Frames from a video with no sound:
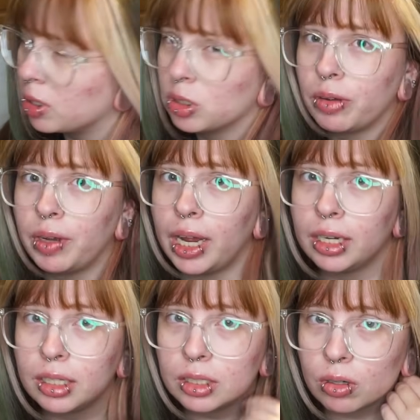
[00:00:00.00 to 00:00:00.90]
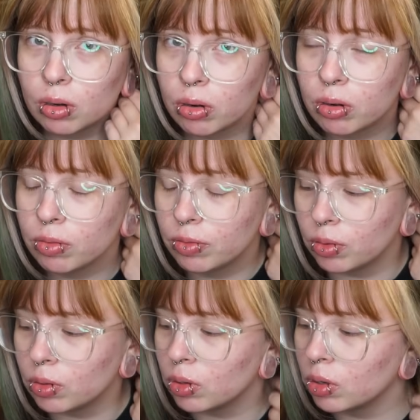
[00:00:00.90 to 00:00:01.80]
because I've had this color
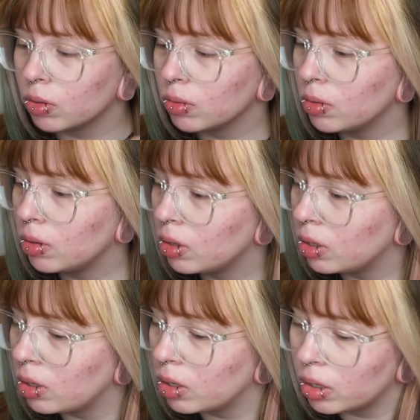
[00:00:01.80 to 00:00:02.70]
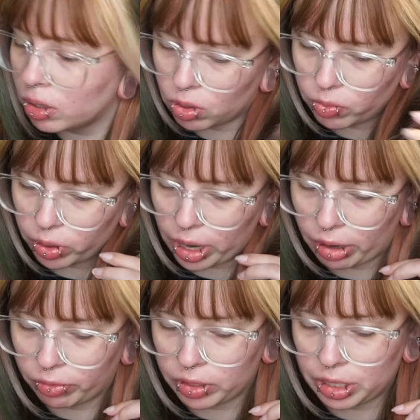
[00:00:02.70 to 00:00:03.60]
for over
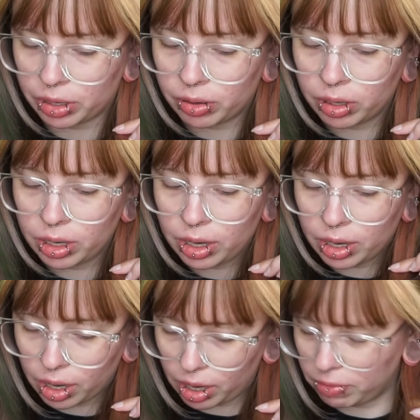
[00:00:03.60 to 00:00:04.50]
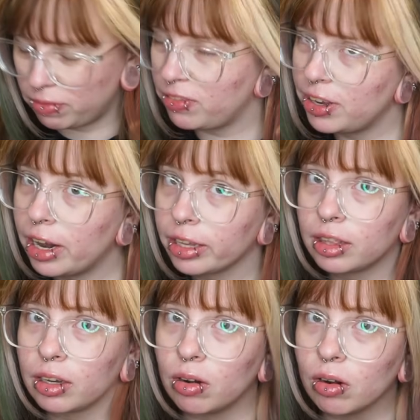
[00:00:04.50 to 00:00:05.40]
half a year, I feel
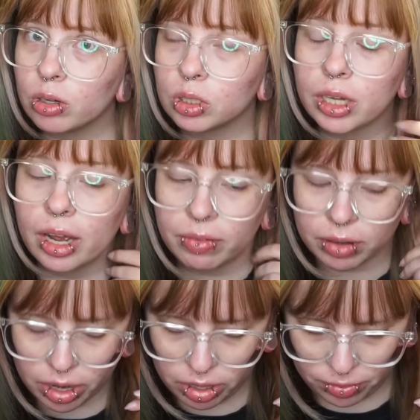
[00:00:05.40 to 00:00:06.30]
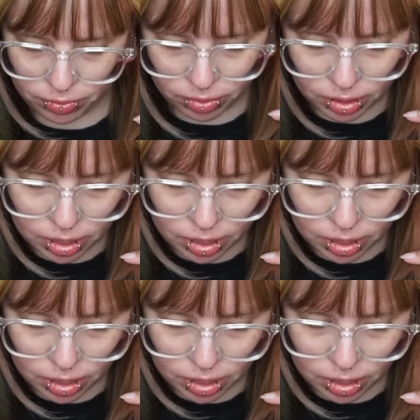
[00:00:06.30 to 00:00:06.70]
like the colors have kind of